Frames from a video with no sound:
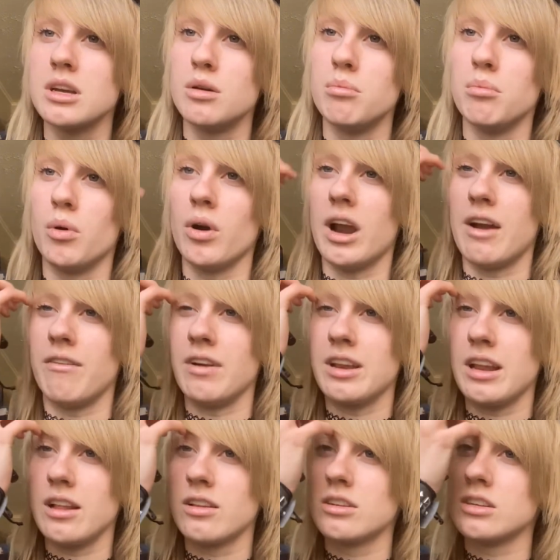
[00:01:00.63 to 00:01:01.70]
more
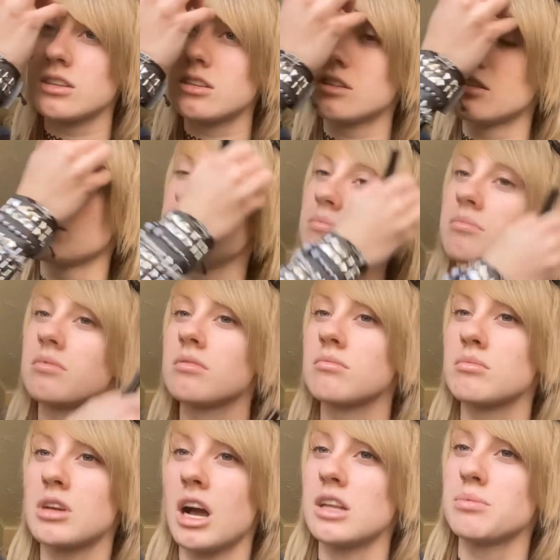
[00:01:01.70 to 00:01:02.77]
everyday looks.
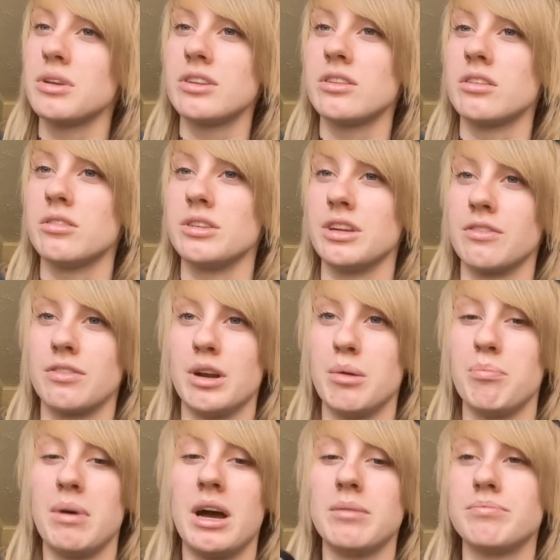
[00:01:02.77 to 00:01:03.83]
Cosplay is a little
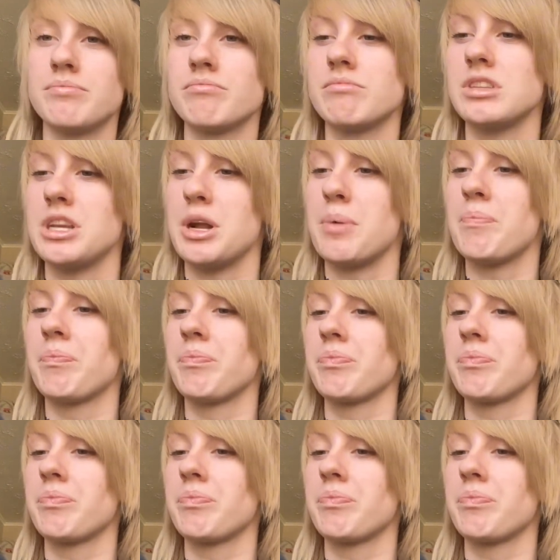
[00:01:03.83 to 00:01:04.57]
different, but you know.